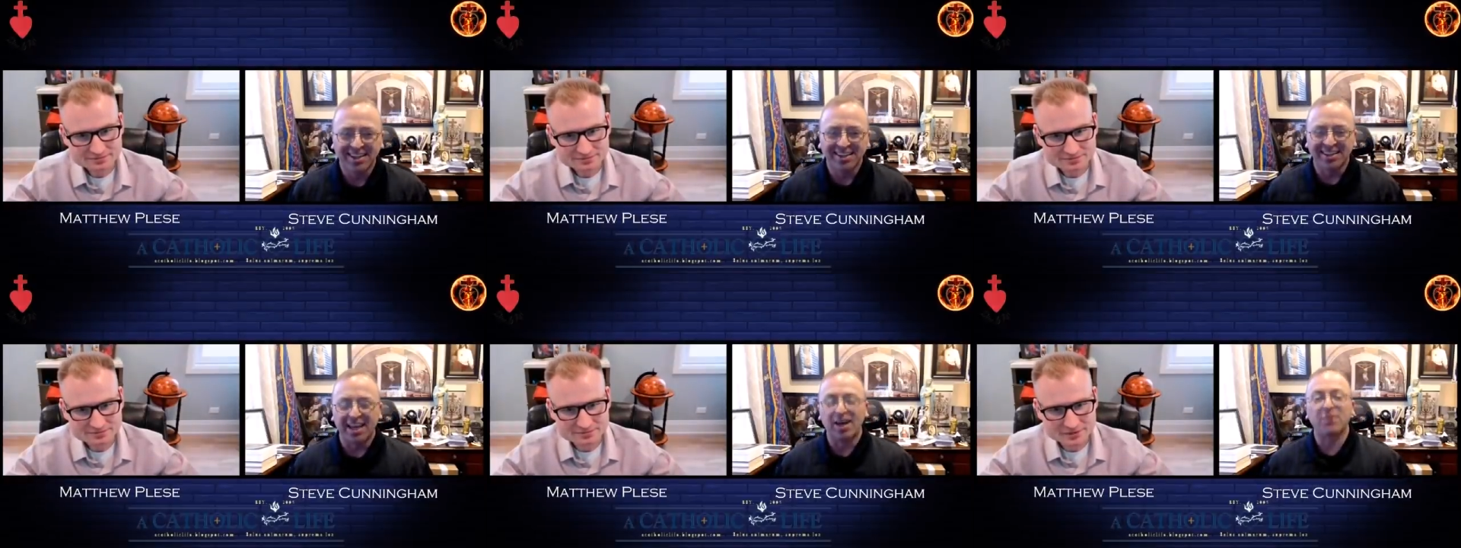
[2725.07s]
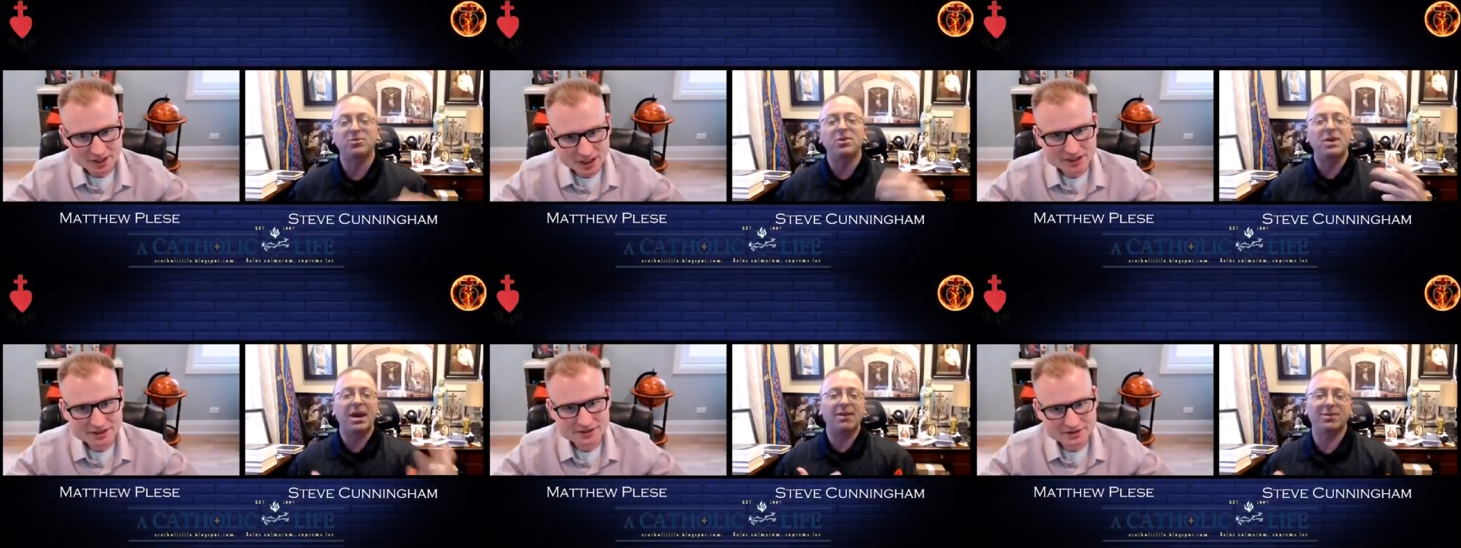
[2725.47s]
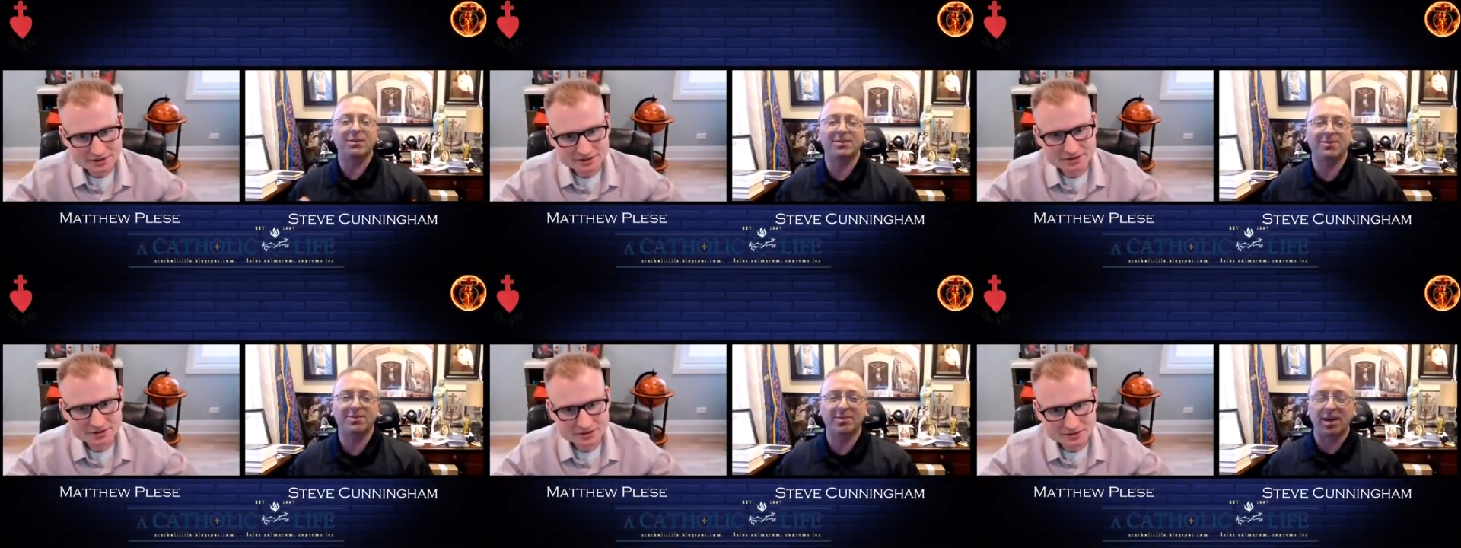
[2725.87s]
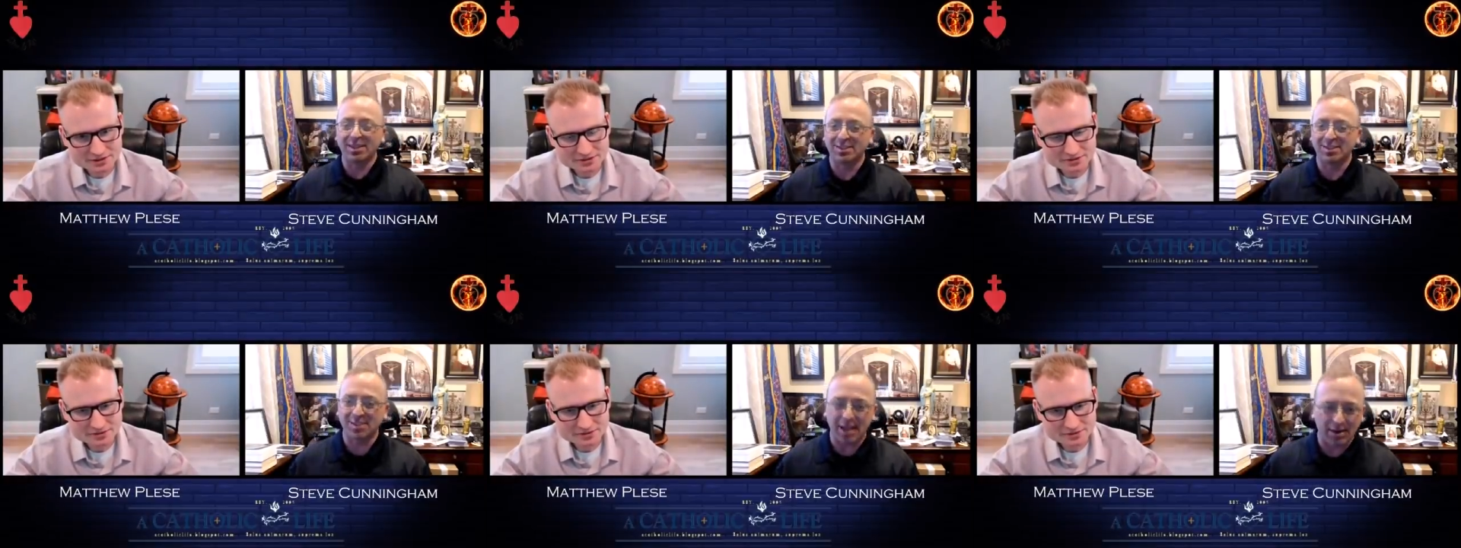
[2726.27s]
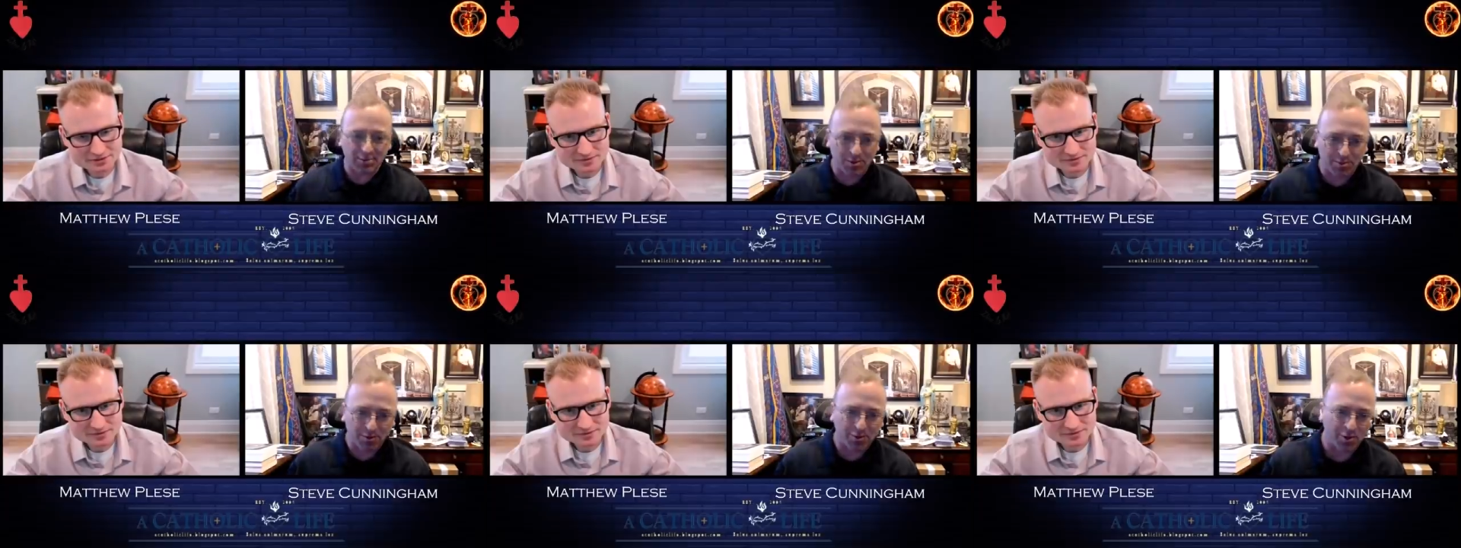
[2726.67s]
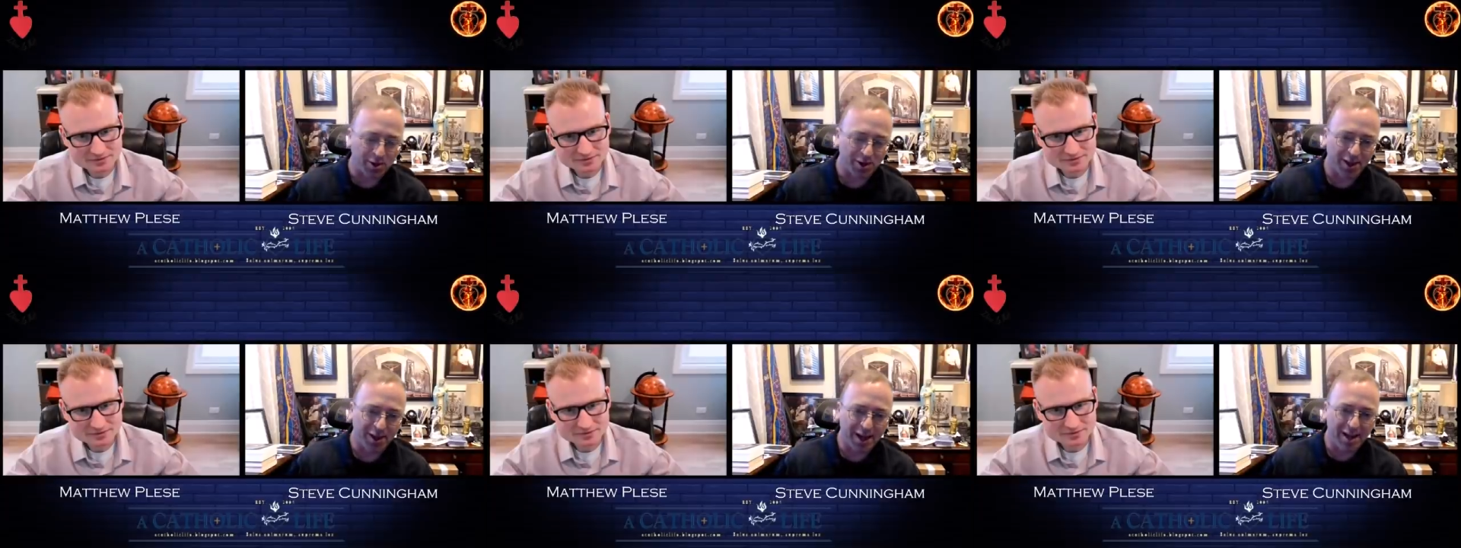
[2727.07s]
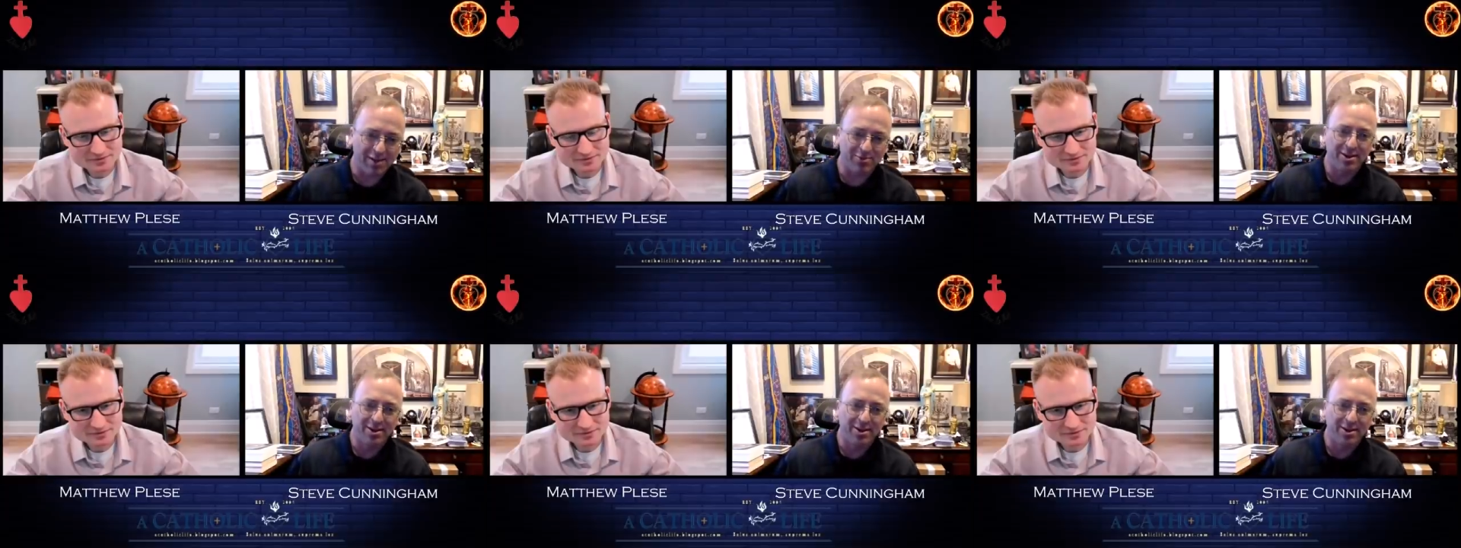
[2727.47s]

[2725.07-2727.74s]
Speaker 1: Now, if you yes. haven't done this ever before in your life,